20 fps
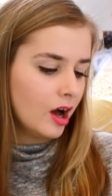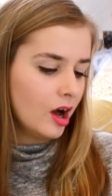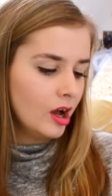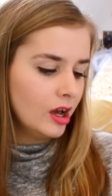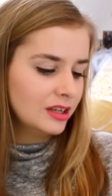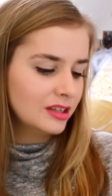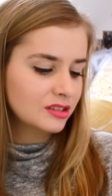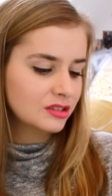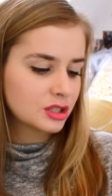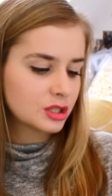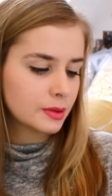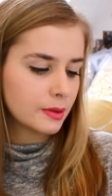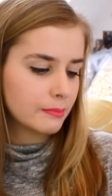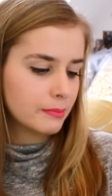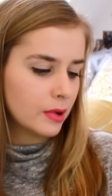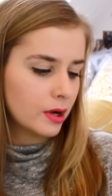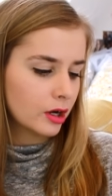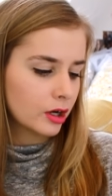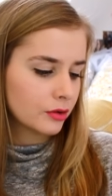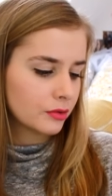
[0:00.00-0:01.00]
Island
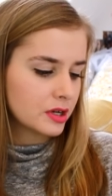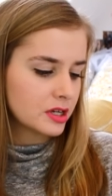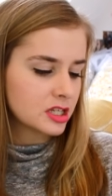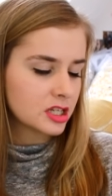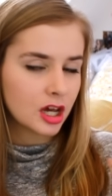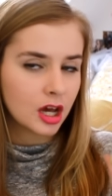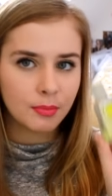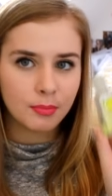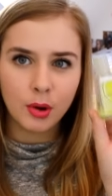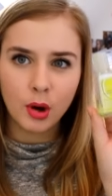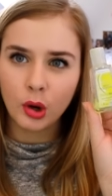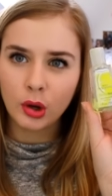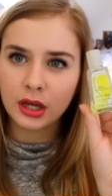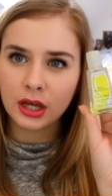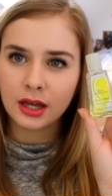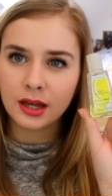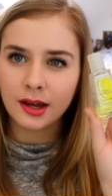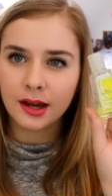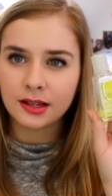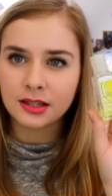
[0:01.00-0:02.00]
Margarita
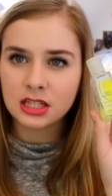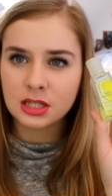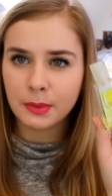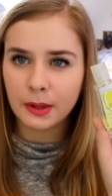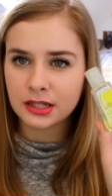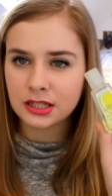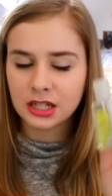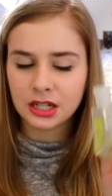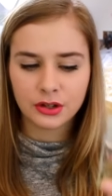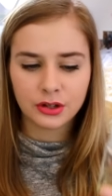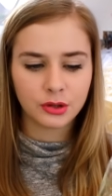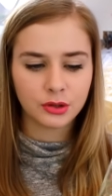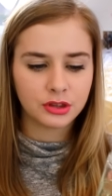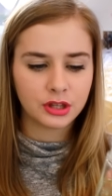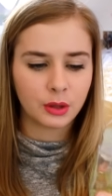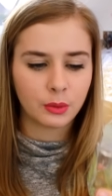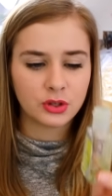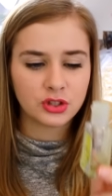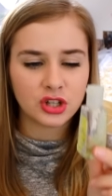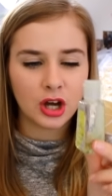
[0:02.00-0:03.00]
pocket antibacterial
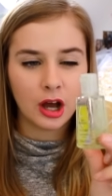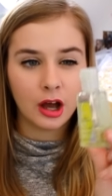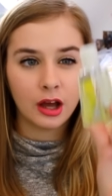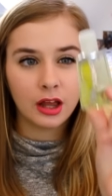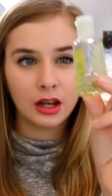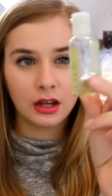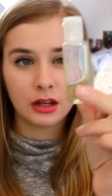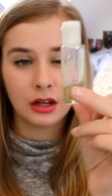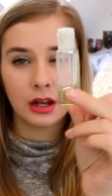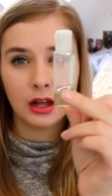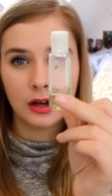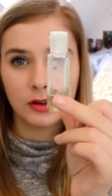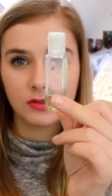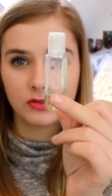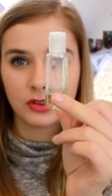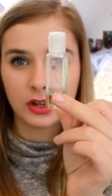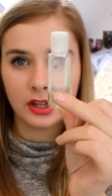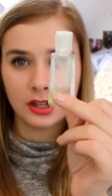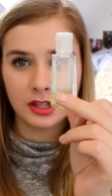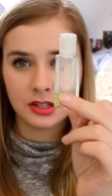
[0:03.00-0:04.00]
thing, which I
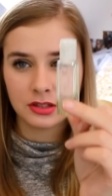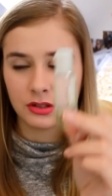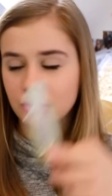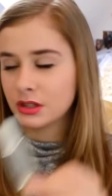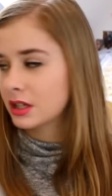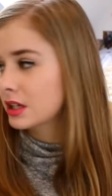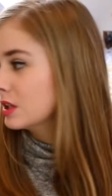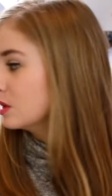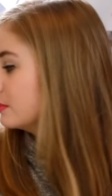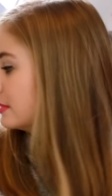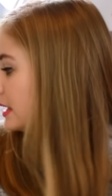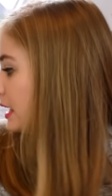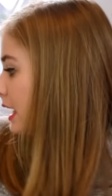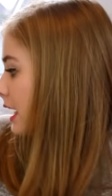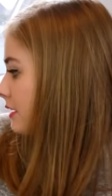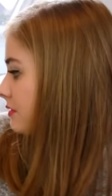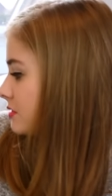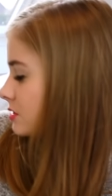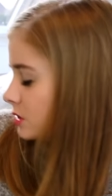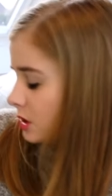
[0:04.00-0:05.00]
love, and there's only a little bit
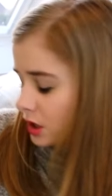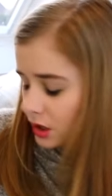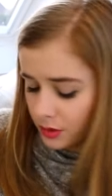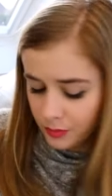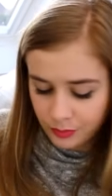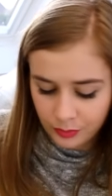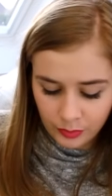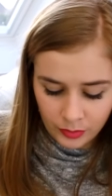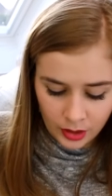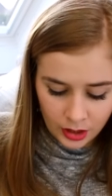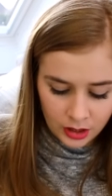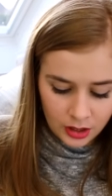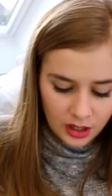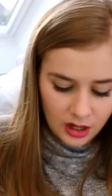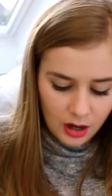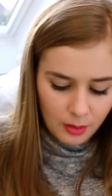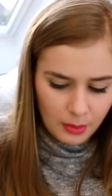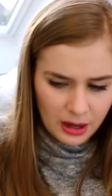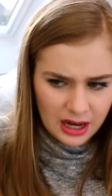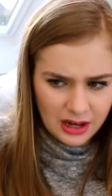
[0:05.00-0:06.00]
left, so
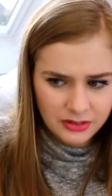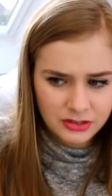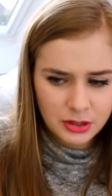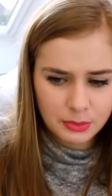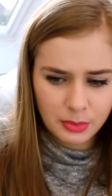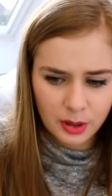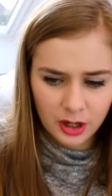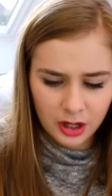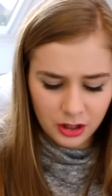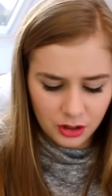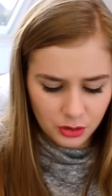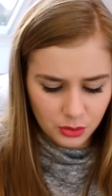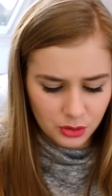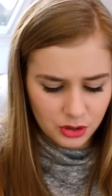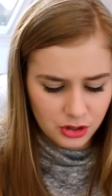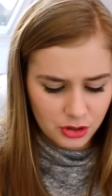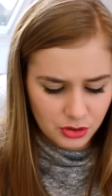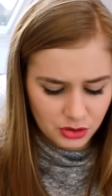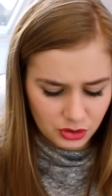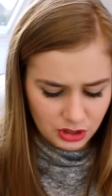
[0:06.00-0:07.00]
I might have to buy another
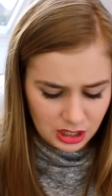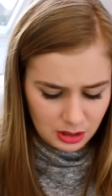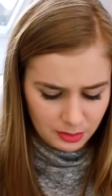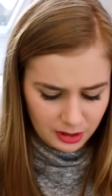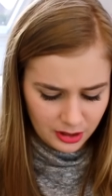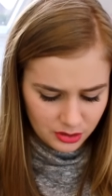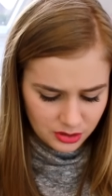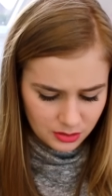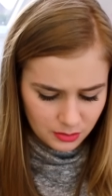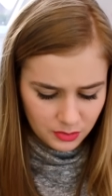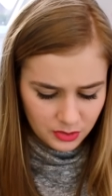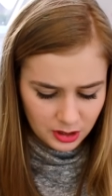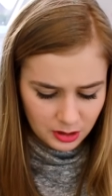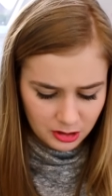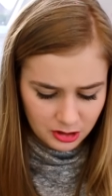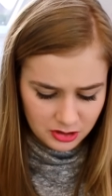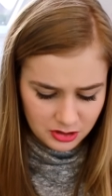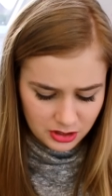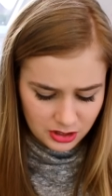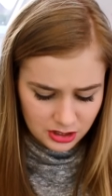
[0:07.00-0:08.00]
one of those on eBay or something
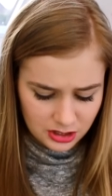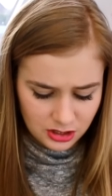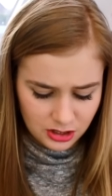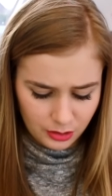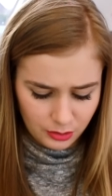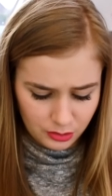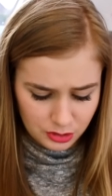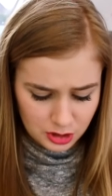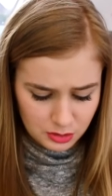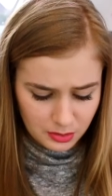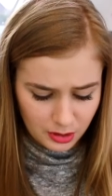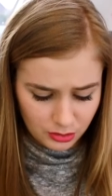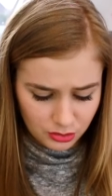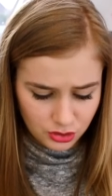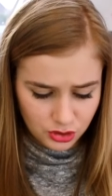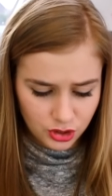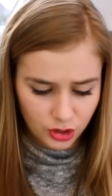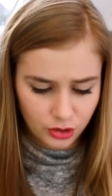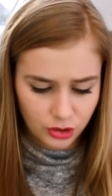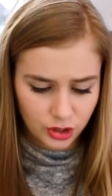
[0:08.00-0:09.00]
because it still smells
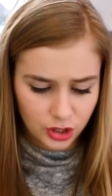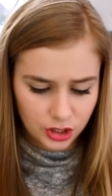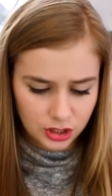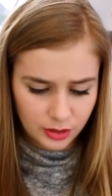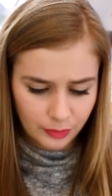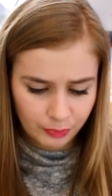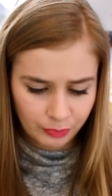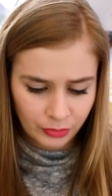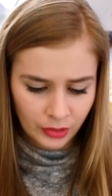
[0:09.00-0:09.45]
so good.